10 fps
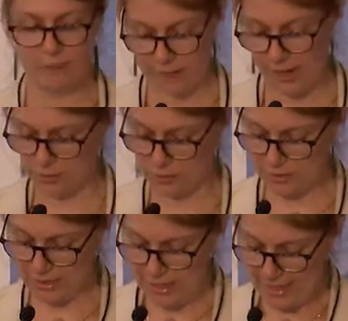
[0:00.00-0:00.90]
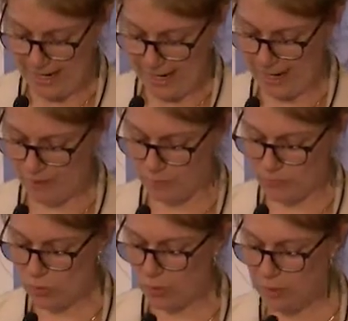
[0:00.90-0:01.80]
values.
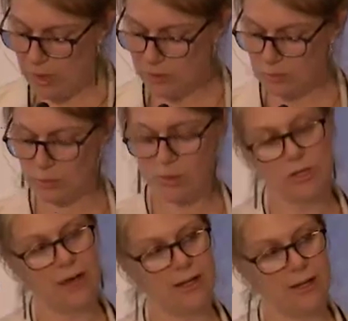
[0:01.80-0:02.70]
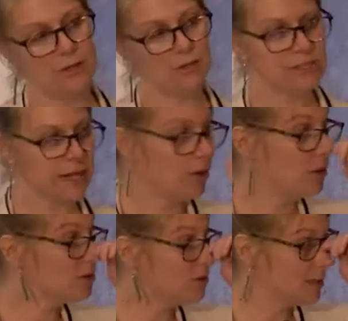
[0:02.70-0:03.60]
So when possible, we're trying to understand
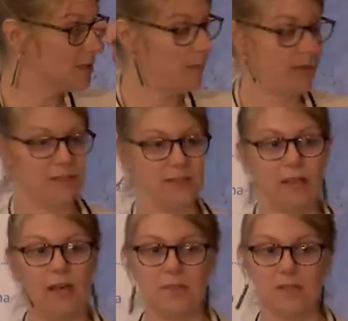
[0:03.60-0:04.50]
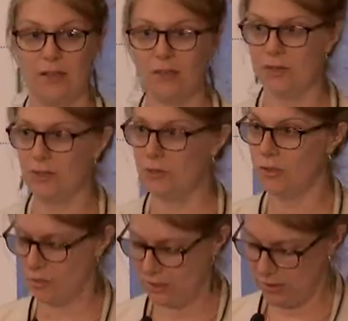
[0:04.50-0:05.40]
also the space and time scales that are
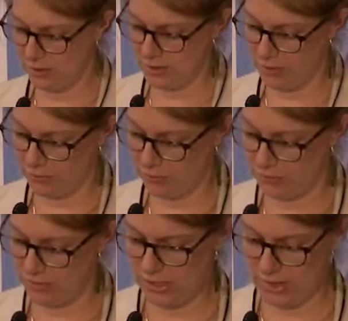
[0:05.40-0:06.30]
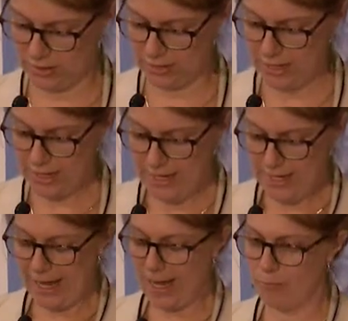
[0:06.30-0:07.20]
associated with some of those things.
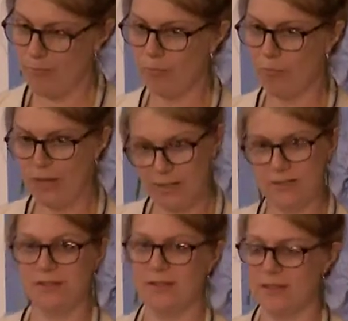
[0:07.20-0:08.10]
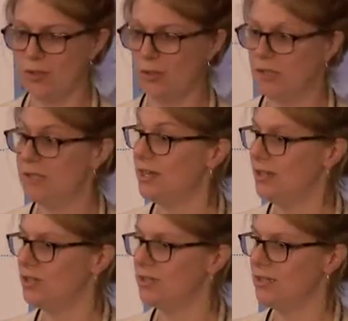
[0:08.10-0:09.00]
But it's early
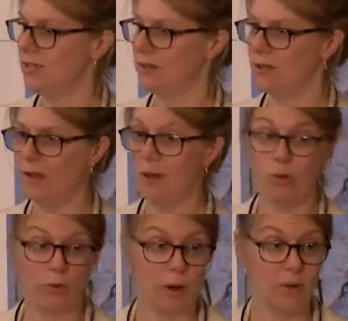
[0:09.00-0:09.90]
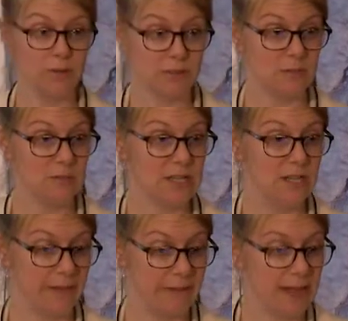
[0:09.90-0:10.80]
stages still, and a lot more work will need to be
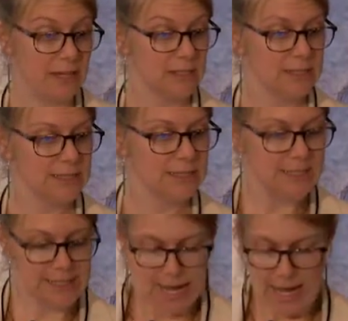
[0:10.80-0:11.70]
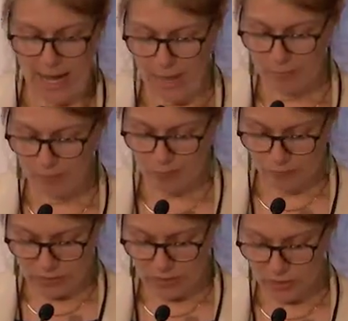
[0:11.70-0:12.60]
done on that.
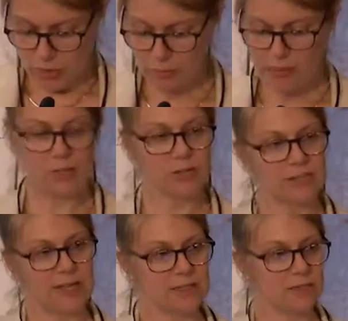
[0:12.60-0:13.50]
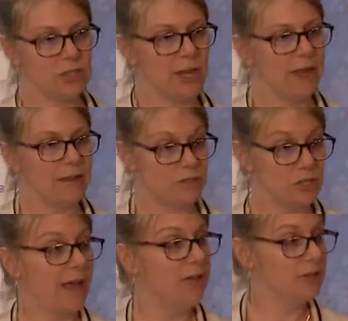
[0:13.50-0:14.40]
Two major sets of
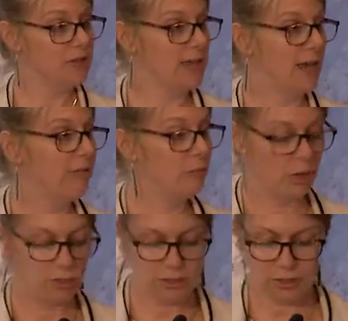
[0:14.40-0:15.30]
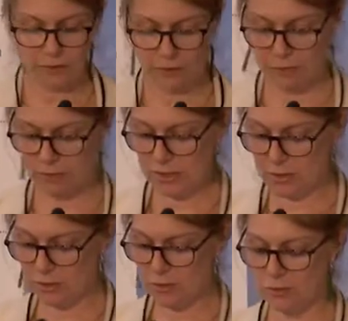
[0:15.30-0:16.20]
challenges have emerged from the
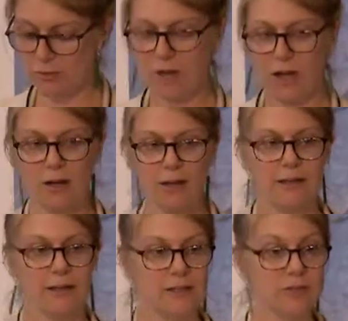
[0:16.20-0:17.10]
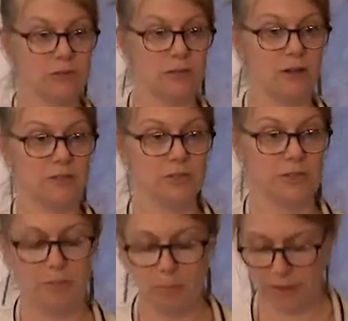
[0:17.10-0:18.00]
research so far. These are
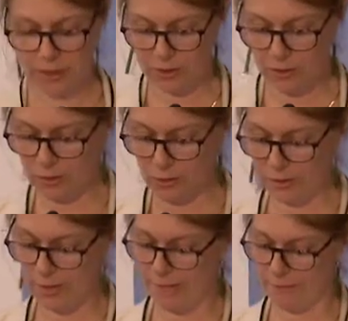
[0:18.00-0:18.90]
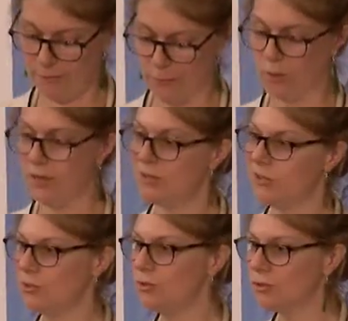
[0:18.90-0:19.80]
largely political or
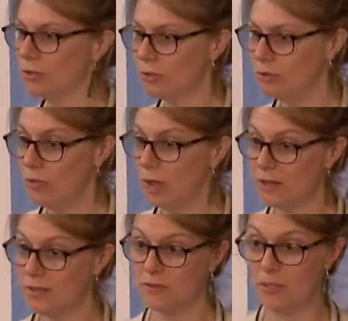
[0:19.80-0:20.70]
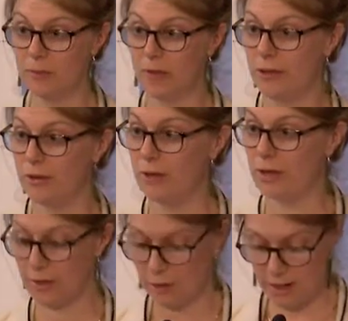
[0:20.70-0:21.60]
institutional roadblocks of some kind or
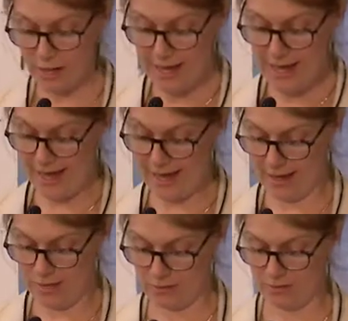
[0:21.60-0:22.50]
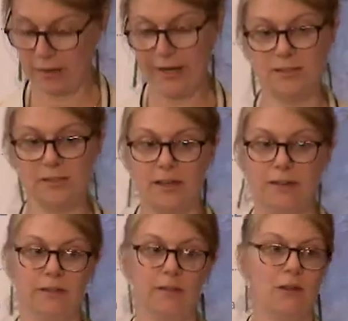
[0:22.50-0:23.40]
another, and
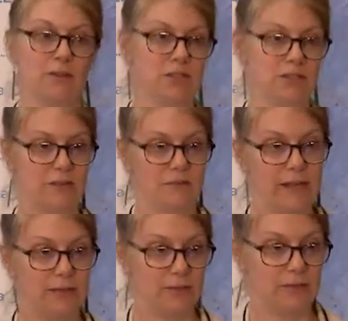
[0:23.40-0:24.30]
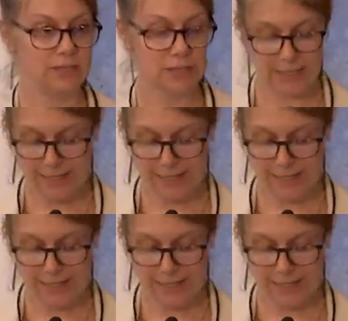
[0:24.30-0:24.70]
reconciling knowledges and values.